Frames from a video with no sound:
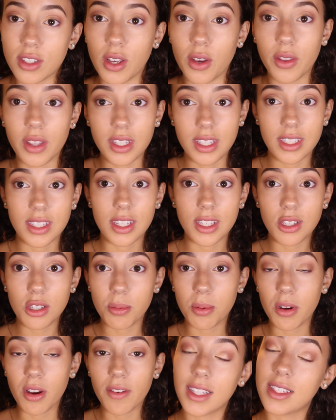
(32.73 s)
So this is a
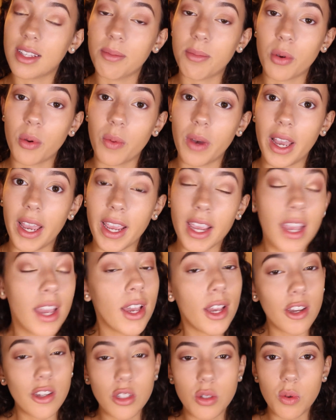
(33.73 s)
super simple way
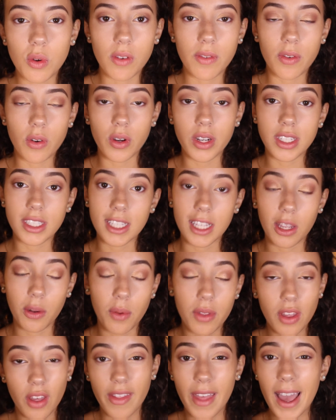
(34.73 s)
to avoid dealing
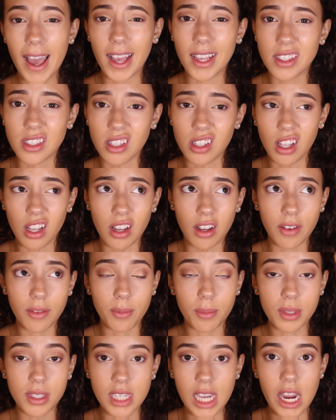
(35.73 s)
with all the hassle
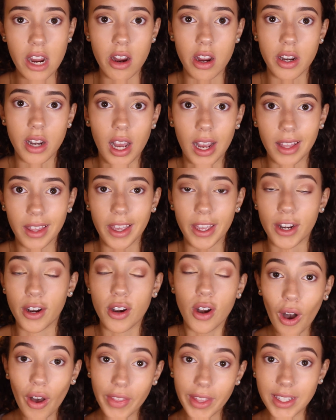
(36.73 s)
of mascara and eyeliner
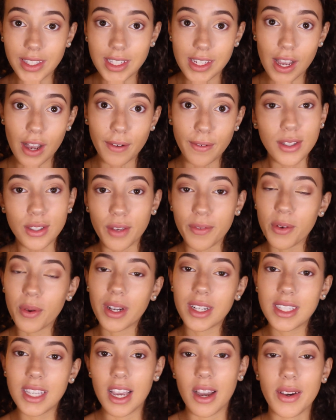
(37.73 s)
and all that stuff. So if you
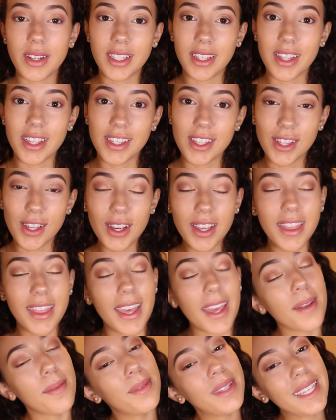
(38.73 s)
want to see how I did this look,
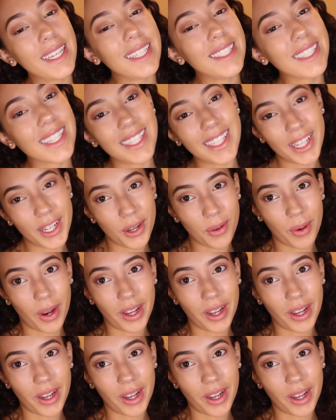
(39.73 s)
then please continue